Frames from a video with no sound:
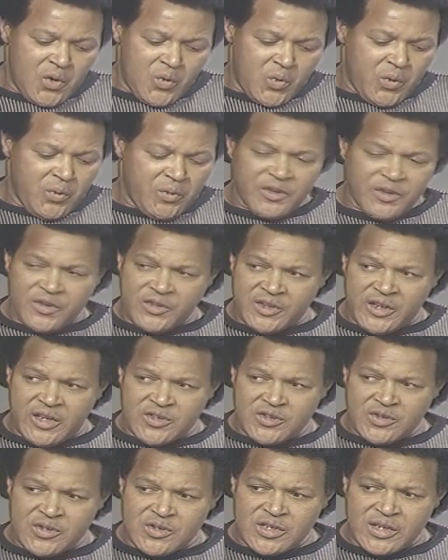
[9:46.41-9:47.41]
We were in the
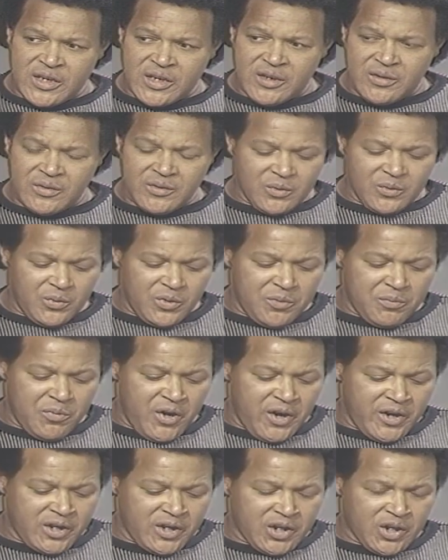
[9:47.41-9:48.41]
Sands Hotel with
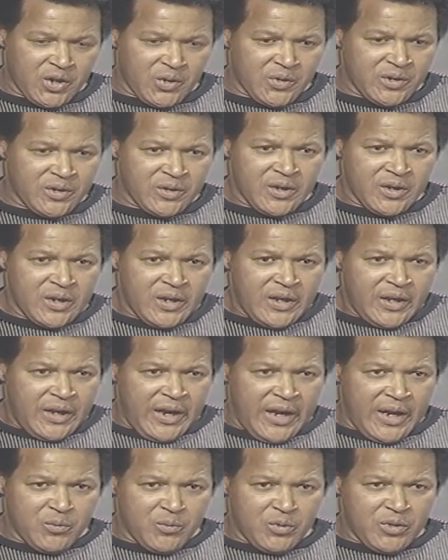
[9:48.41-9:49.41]
Marty Cohen,
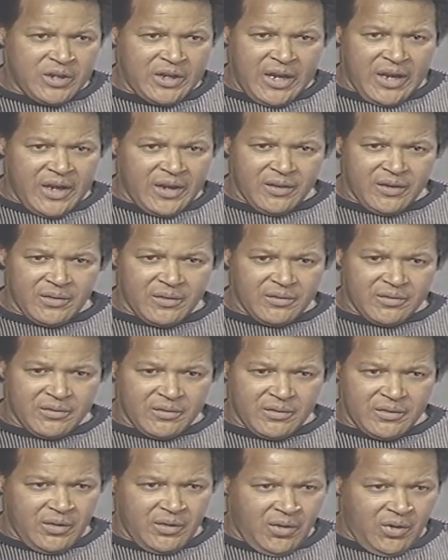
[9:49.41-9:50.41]
and we got
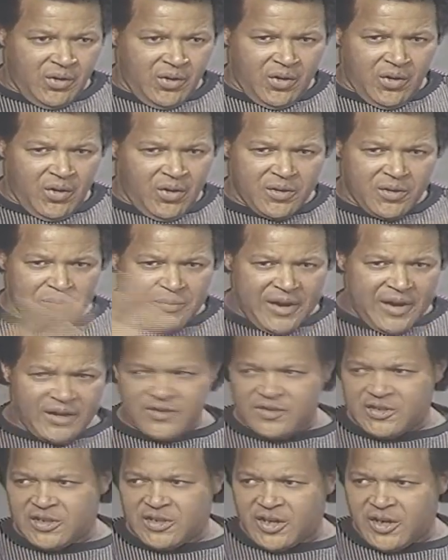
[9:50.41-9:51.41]
all the magazine